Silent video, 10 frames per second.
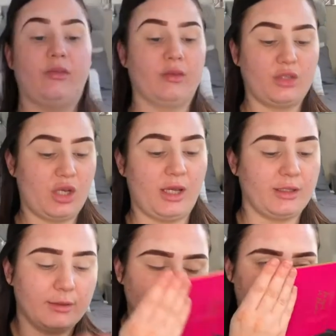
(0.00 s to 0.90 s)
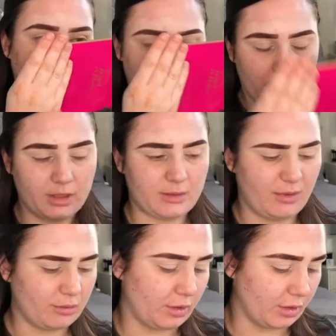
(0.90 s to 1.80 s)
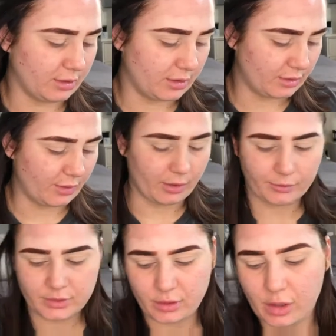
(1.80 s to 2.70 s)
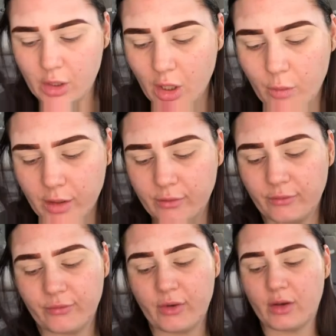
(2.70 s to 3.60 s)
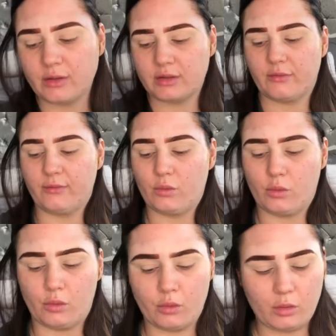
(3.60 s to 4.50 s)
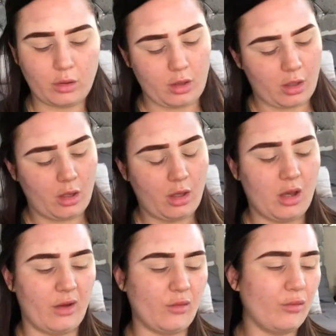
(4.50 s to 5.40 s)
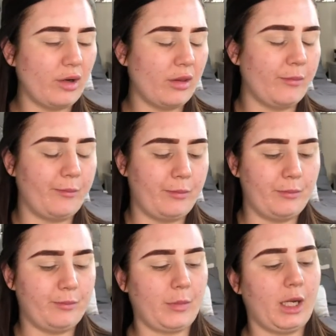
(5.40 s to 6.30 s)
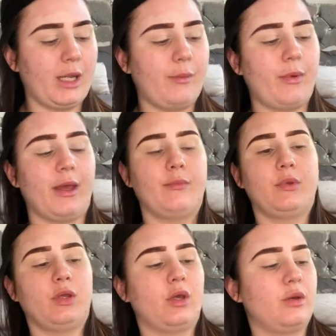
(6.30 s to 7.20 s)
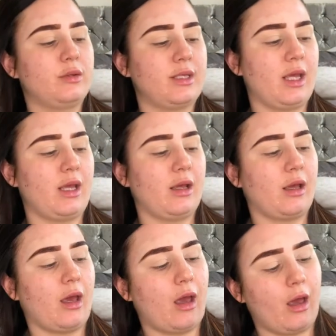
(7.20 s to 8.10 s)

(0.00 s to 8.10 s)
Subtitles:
The shade, it smells really nice as well. So I'm going to go in first of all, I've got rid of the clear bit using